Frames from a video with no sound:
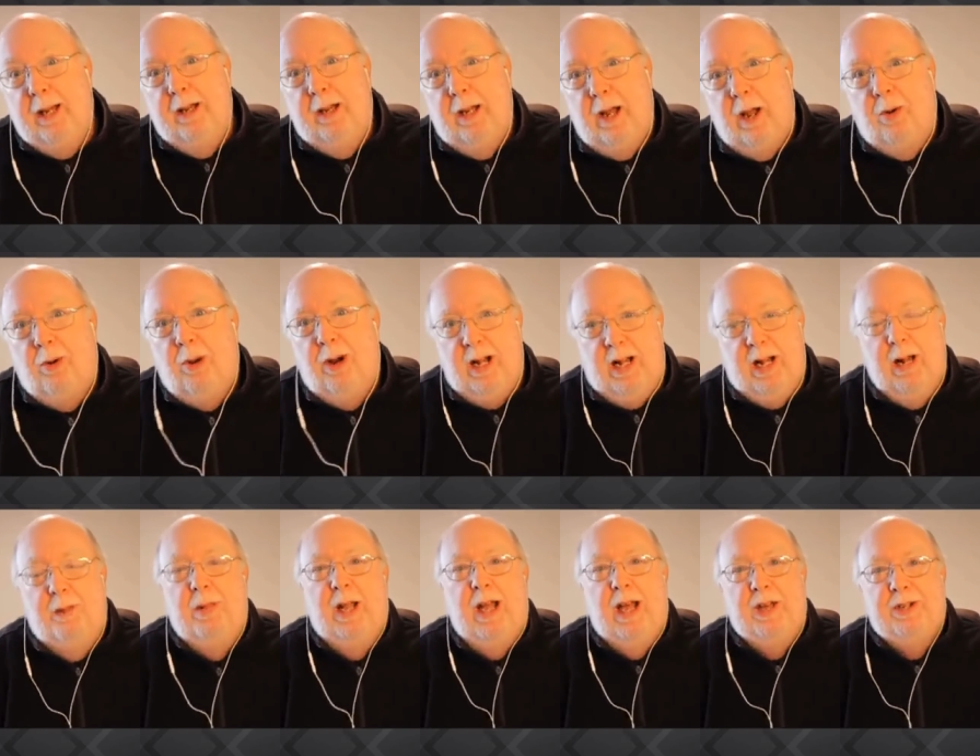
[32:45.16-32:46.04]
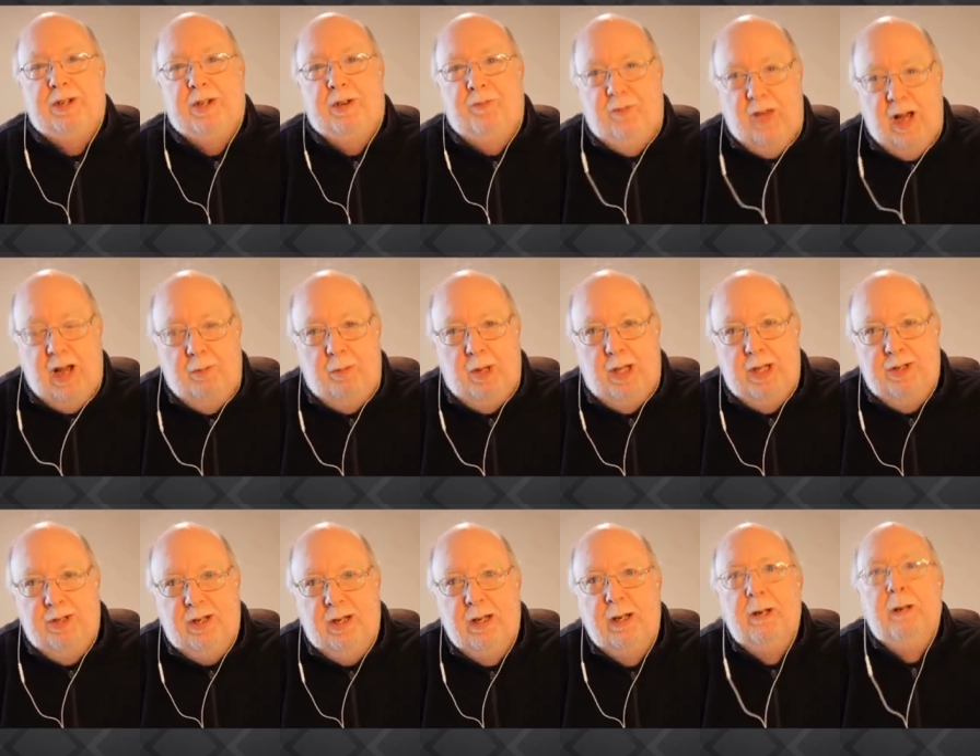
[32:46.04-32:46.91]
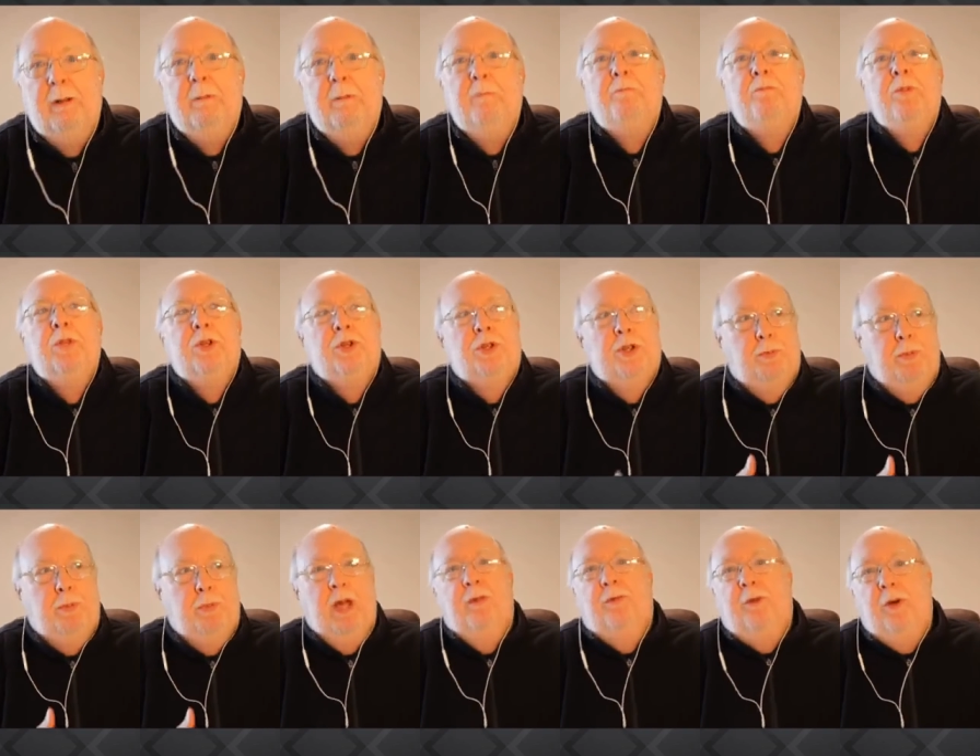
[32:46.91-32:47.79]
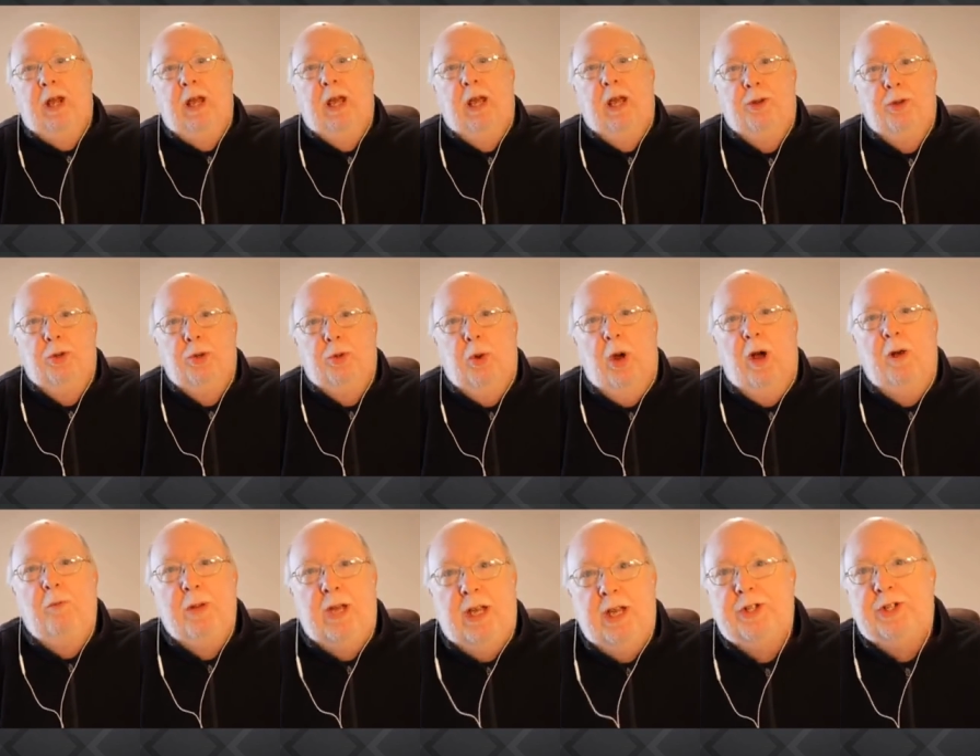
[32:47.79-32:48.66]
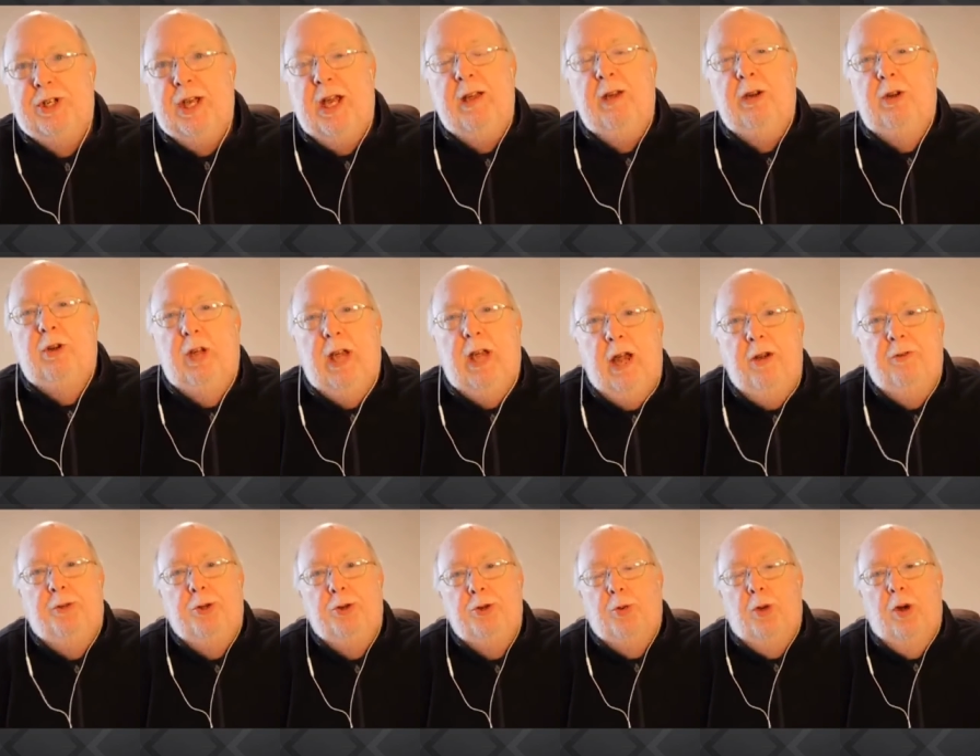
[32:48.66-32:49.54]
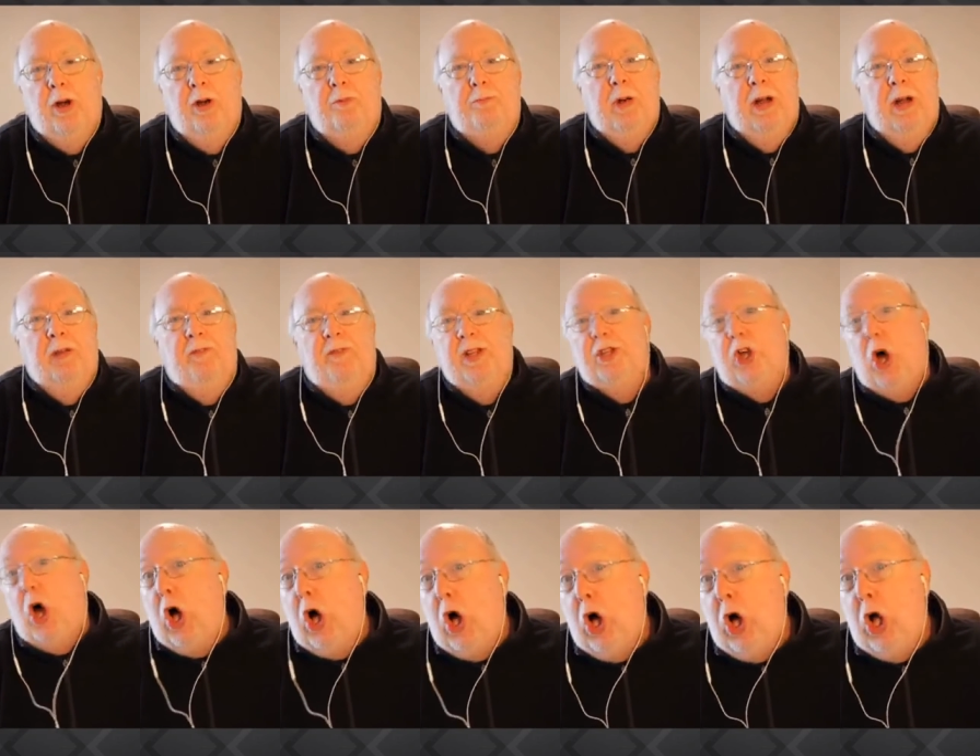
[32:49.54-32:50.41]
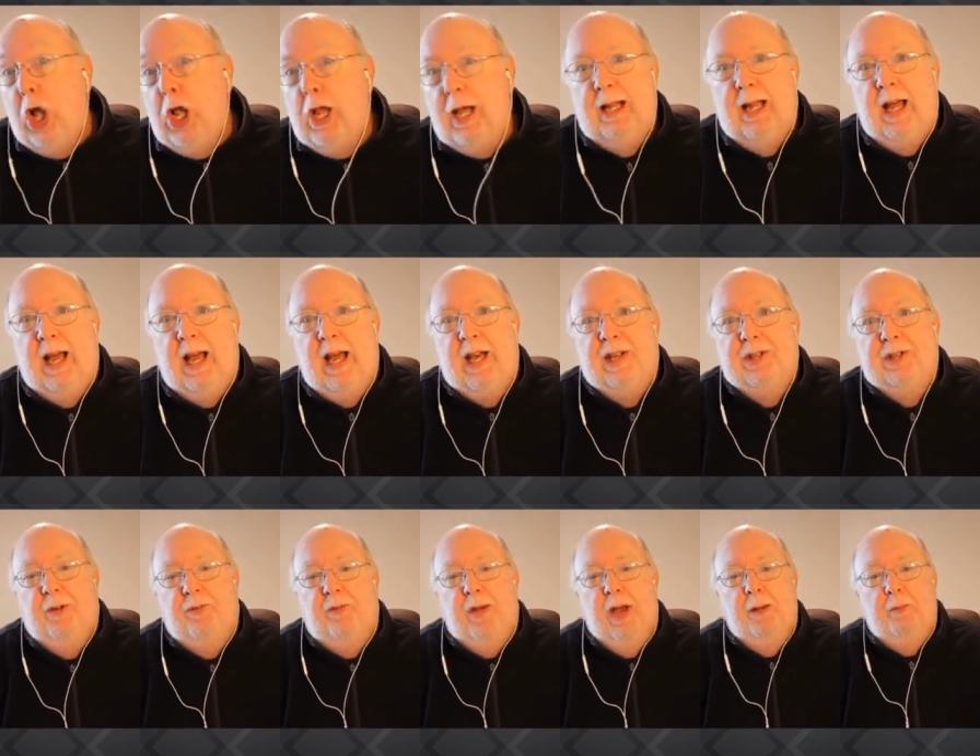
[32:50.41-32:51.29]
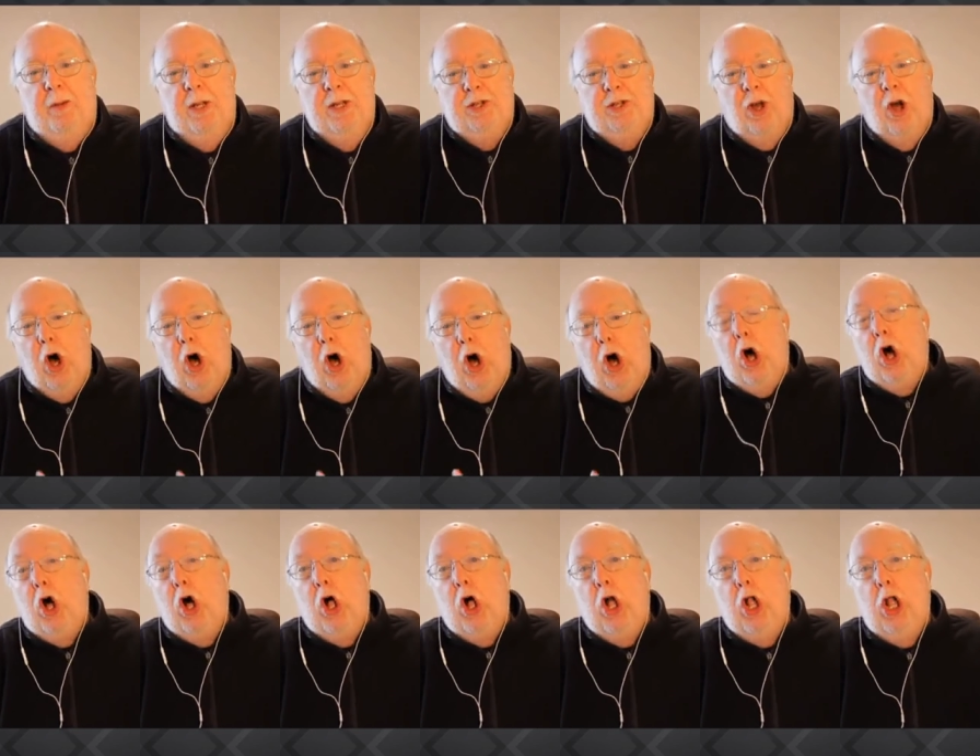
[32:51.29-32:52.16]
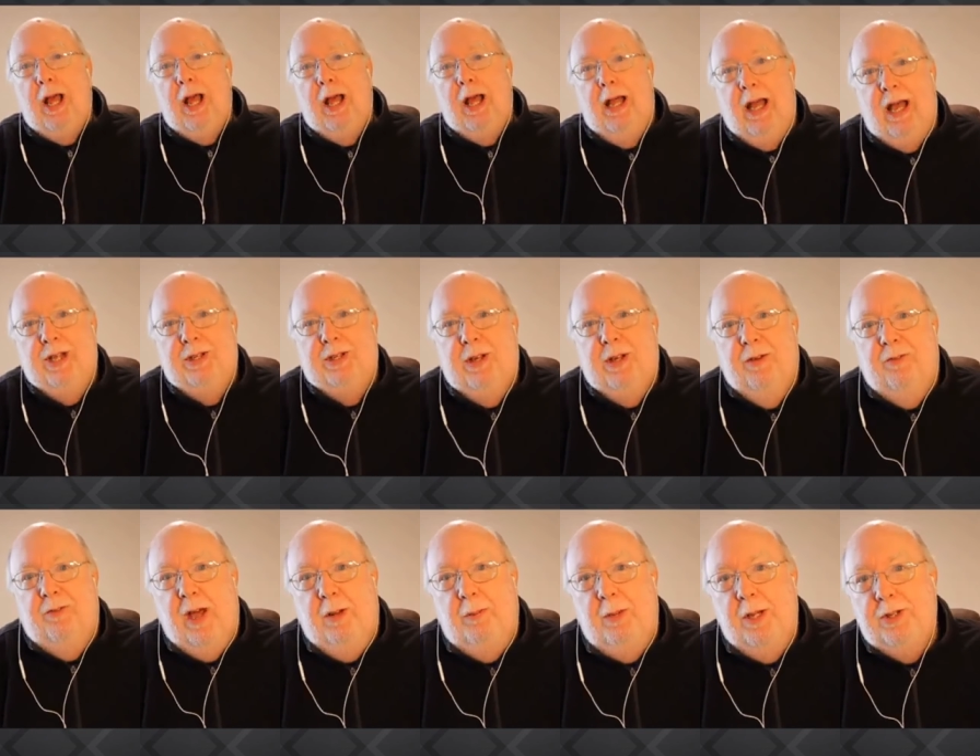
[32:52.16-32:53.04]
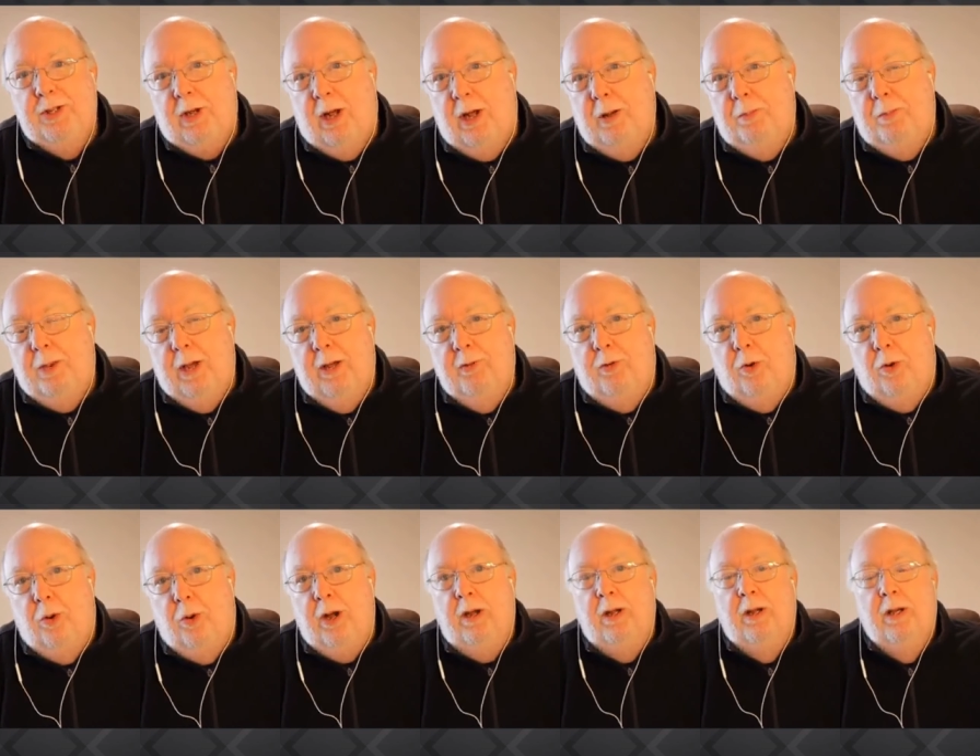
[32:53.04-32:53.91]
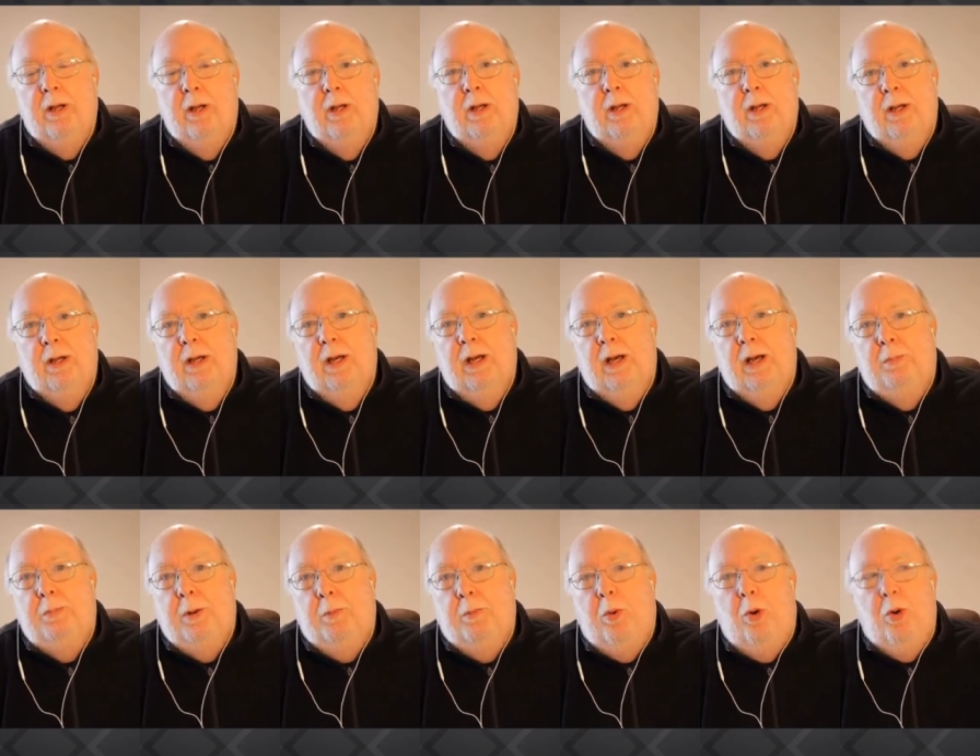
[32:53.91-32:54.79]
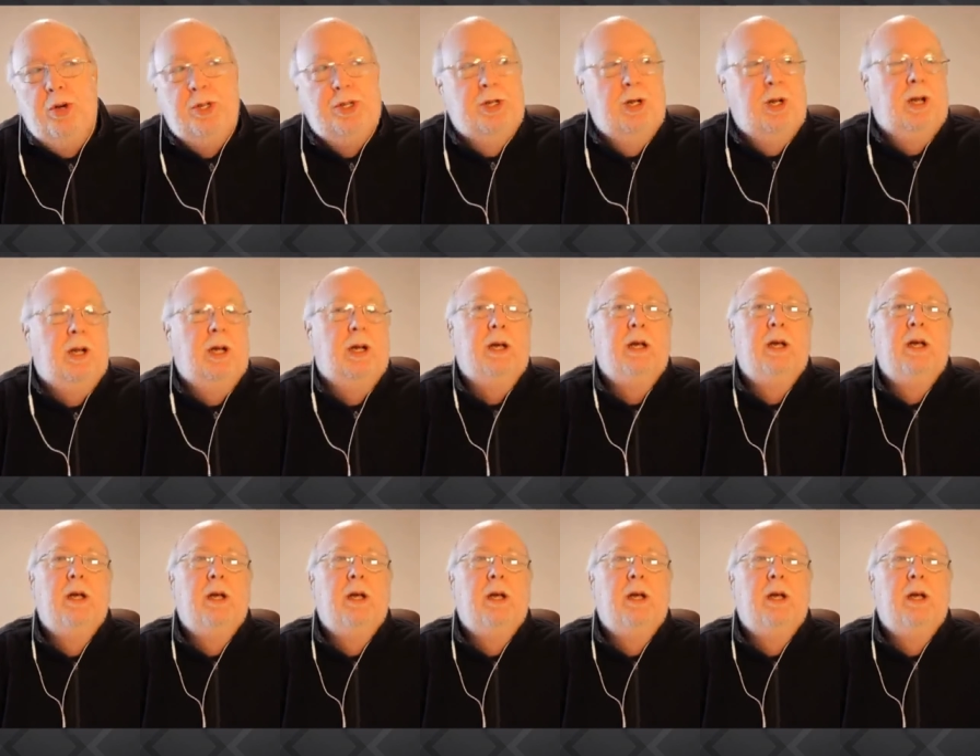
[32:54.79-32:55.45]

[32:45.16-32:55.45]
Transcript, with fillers: lower income Alaska families to pay for K through twelve, because K through twelve benefits all Alaska families. All Alaska families ought to pay for it uh, proportionately.